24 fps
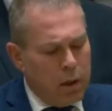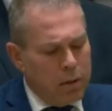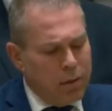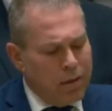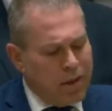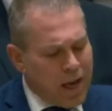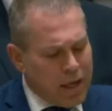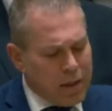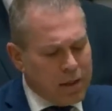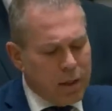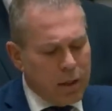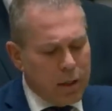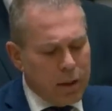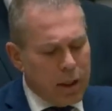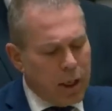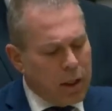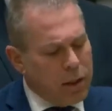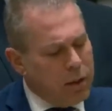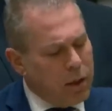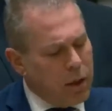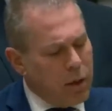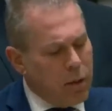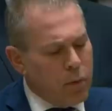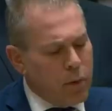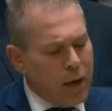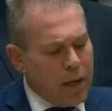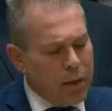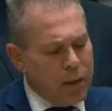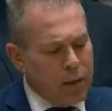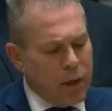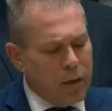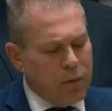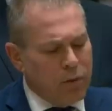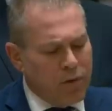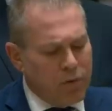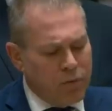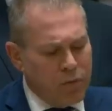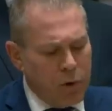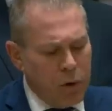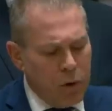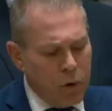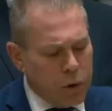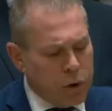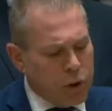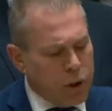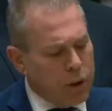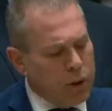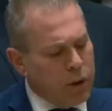designate the Iranian
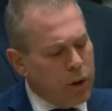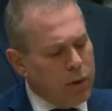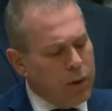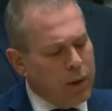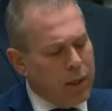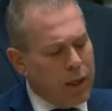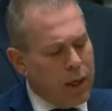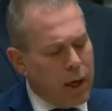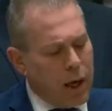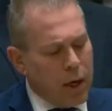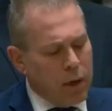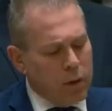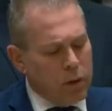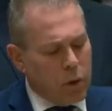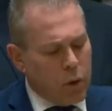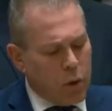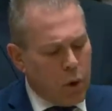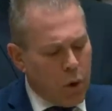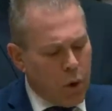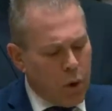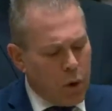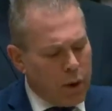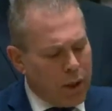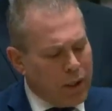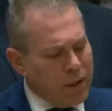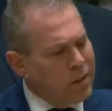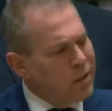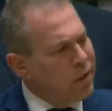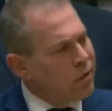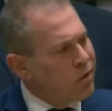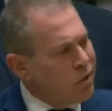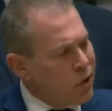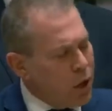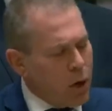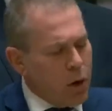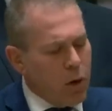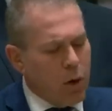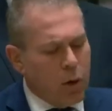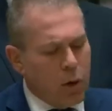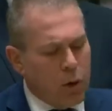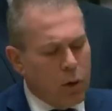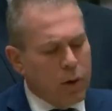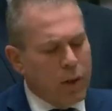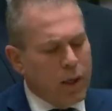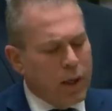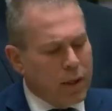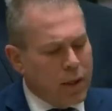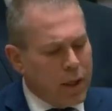Revolutionary Guard Corps as a terror
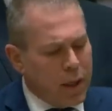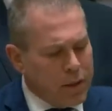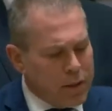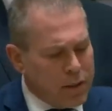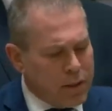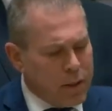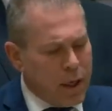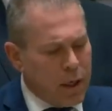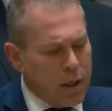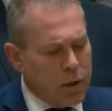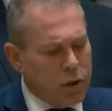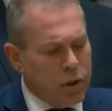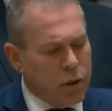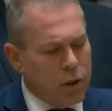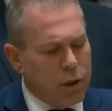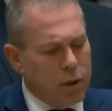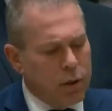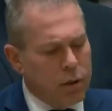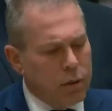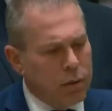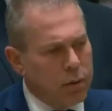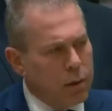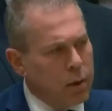organization.